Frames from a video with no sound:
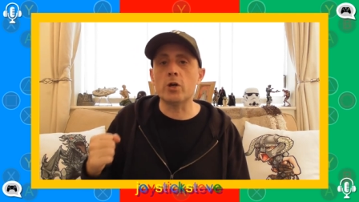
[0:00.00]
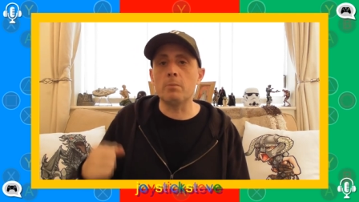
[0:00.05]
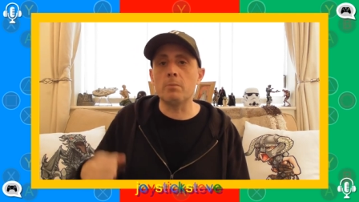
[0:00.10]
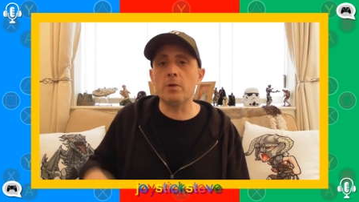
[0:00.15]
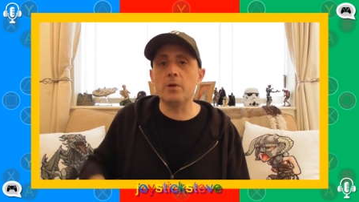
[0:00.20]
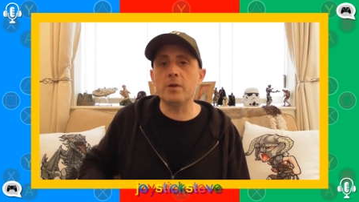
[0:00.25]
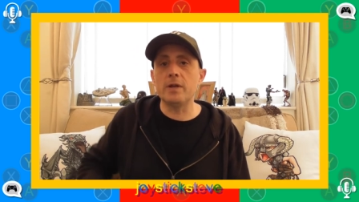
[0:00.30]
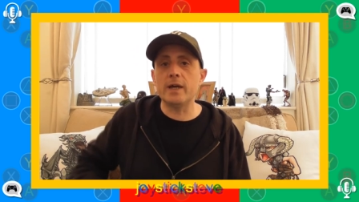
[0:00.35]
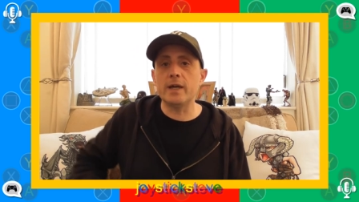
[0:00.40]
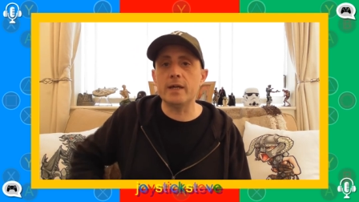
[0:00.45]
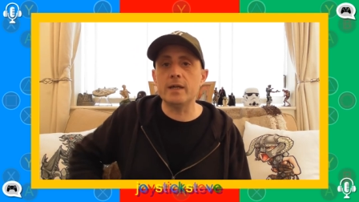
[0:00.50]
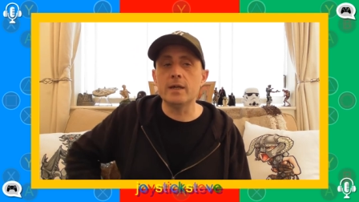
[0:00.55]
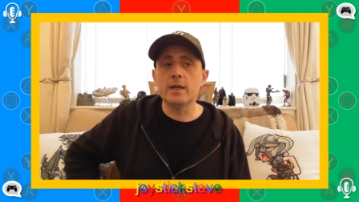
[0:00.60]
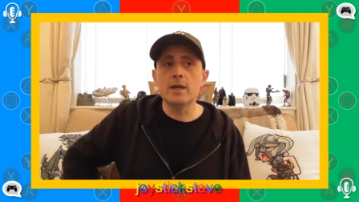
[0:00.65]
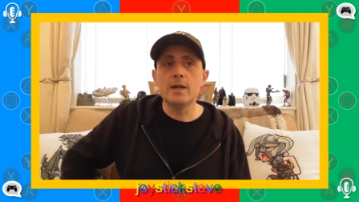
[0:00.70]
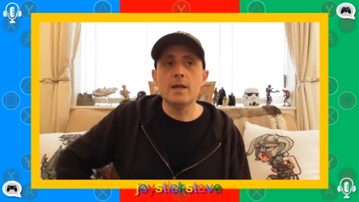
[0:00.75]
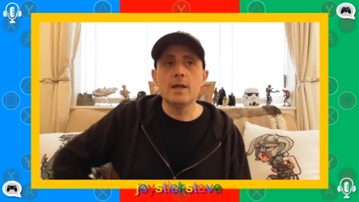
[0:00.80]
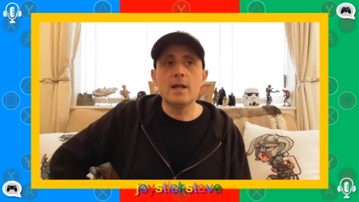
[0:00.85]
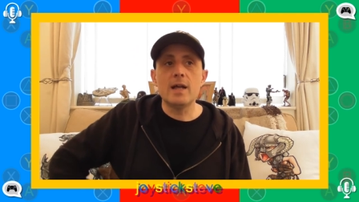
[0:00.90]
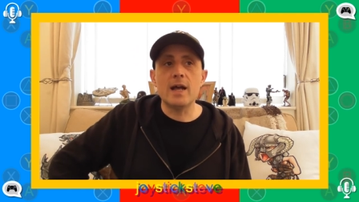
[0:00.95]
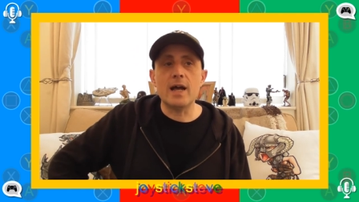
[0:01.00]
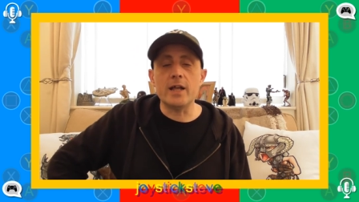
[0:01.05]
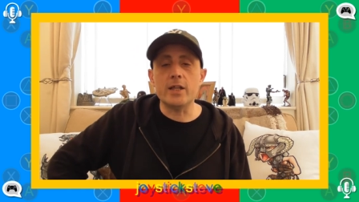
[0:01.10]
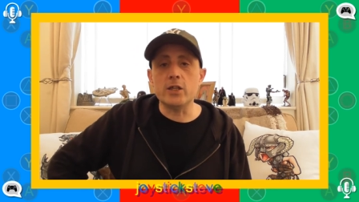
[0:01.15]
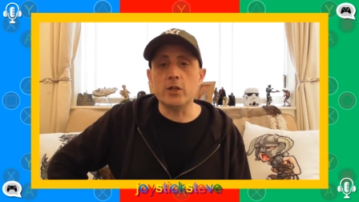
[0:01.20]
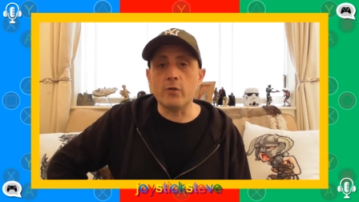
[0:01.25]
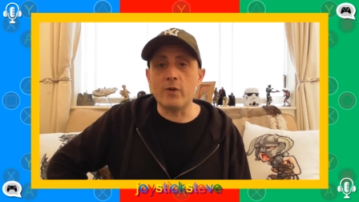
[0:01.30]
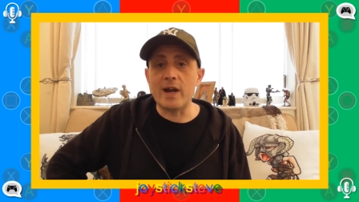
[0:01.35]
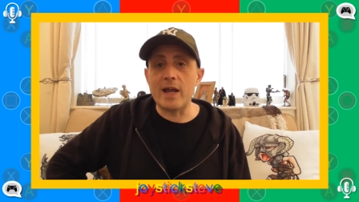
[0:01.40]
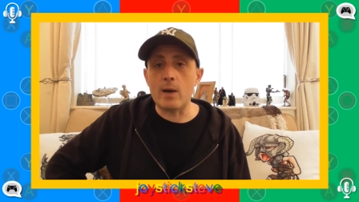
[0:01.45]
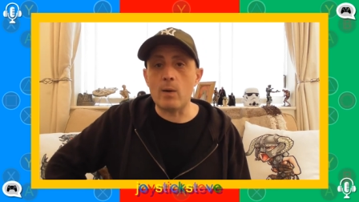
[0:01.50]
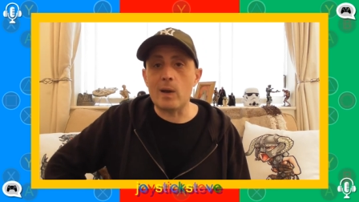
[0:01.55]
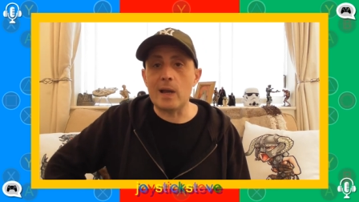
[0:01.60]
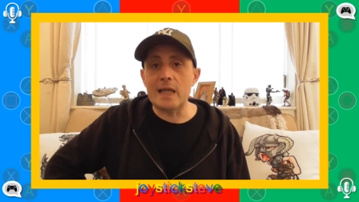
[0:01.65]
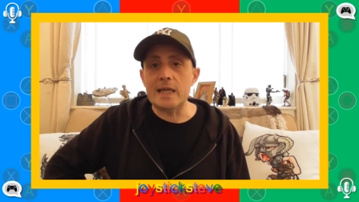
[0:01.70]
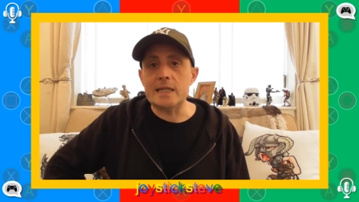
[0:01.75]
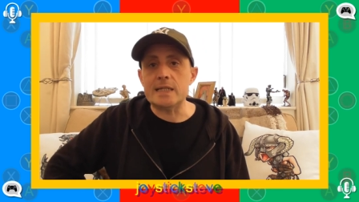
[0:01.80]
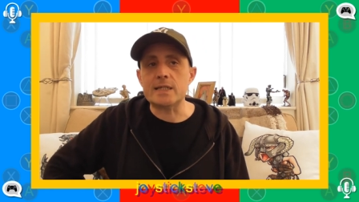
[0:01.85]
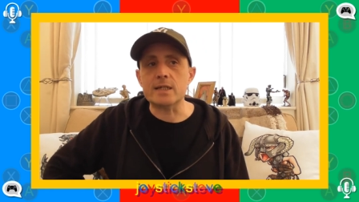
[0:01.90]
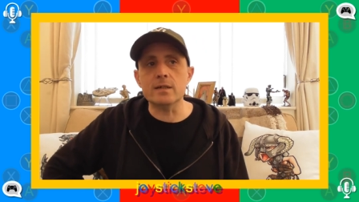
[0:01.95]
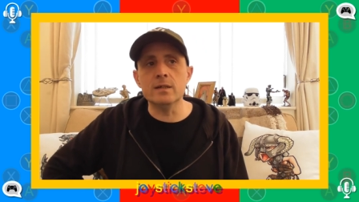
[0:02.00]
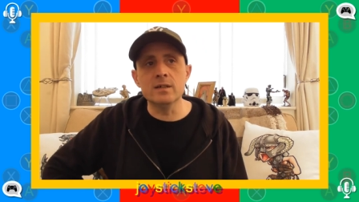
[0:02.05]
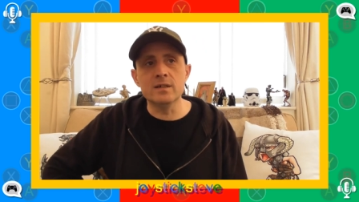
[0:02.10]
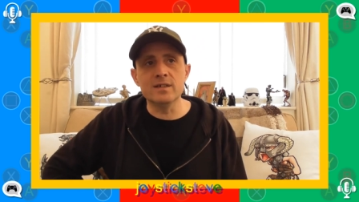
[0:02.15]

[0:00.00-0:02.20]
on Monday and you're an hour late.